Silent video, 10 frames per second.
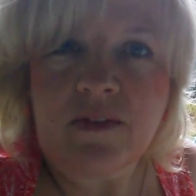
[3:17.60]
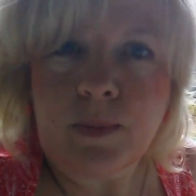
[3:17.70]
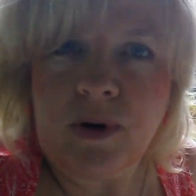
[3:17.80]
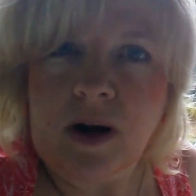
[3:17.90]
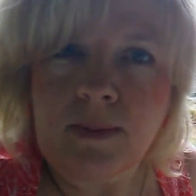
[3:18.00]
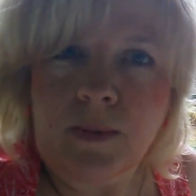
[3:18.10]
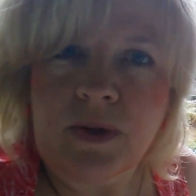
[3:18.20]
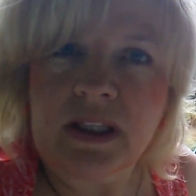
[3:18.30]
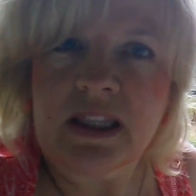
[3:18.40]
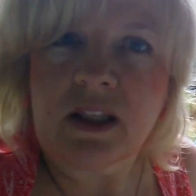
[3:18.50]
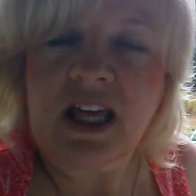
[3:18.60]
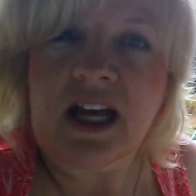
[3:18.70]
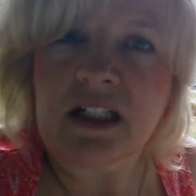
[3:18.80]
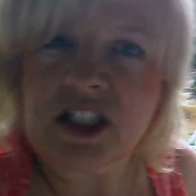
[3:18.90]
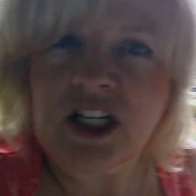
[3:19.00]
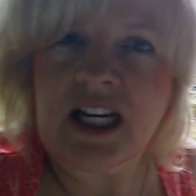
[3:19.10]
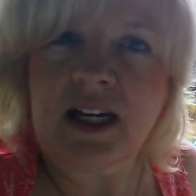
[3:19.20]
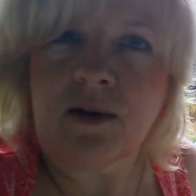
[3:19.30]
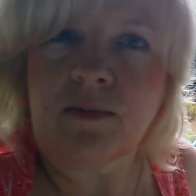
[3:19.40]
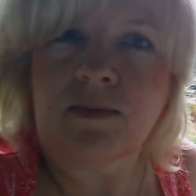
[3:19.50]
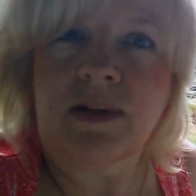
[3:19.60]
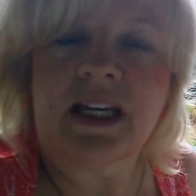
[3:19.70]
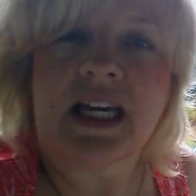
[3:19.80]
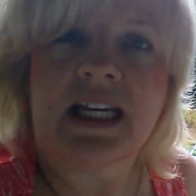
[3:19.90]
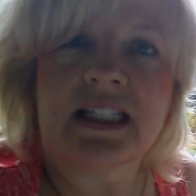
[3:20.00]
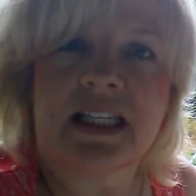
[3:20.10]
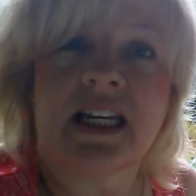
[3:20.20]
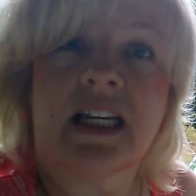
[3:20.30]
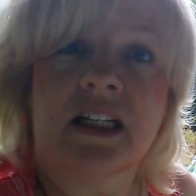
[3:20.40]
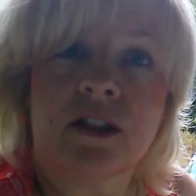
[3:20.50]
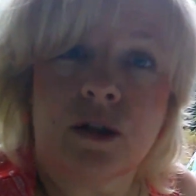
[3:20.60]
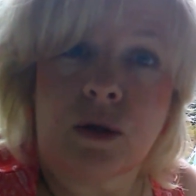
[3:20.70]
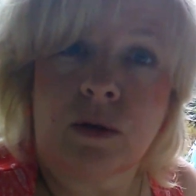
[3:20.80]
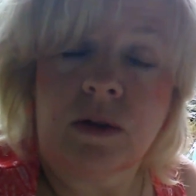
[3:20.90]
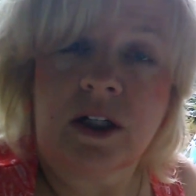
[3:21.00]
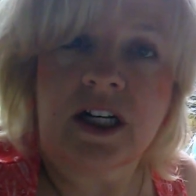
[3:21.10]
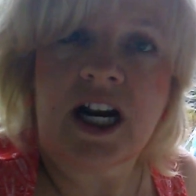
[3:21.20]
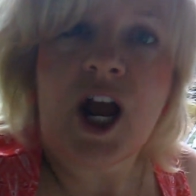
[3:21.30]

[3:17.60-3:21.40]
of a problem with algae because it is cooler,